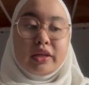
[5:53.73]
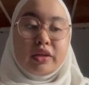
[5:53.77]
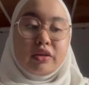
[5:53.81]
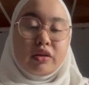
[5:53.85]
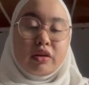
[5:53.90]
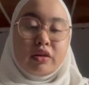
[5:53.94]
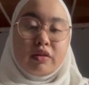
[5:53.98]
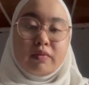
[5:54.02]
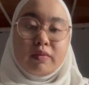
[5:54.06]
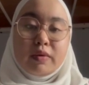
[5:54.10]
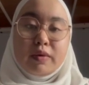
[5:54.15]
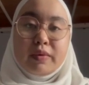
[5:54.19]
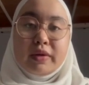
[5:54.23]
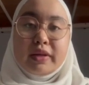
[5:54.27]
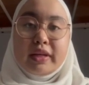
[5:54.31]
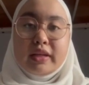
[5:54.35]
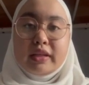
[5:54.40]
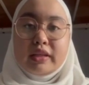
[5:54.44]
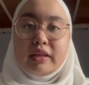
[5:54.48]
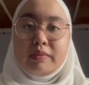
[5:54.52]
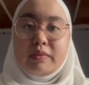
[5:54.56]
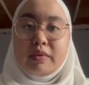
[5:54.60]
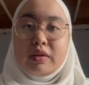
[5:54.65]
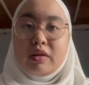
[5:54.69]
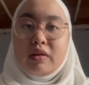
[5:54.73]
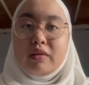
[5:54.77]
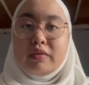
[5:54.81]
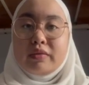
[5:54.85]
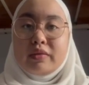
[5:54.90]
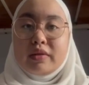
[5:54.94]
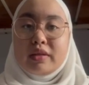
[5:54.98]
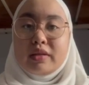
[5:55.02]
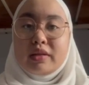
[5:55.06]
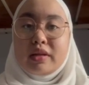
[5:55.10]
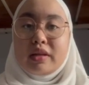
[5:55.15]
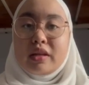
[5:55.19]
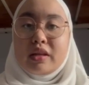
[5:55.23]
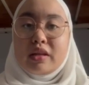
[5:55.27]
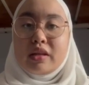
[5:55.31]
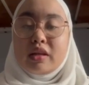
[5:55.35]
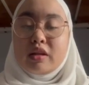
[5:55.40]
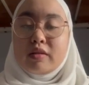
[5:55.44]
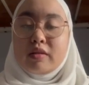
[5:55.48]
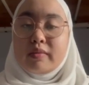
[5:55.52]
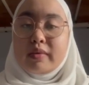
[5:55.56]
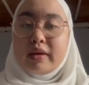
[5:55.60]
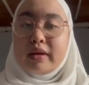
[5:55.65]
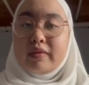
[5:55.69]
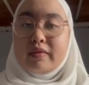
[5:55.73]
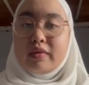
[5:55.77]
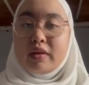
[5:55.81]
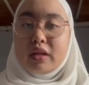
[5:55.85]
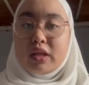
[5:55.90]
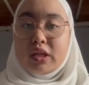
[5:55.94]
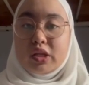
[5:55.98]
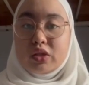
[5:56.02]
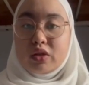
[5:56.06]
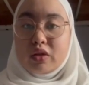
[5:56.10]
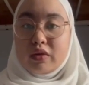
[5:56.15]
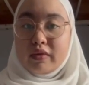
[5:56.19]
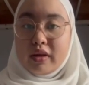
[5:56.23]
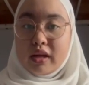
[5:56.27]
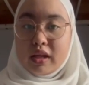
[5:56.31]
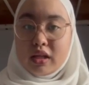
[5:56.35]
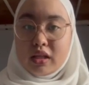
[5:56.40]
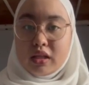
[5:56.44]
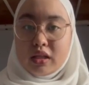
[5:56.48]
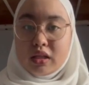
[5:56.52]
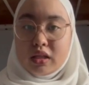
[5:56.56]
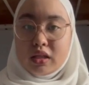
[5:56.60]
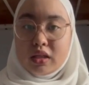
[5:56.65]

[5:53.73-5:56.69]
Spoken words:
can you give me one example of his unethical behavior in this novel?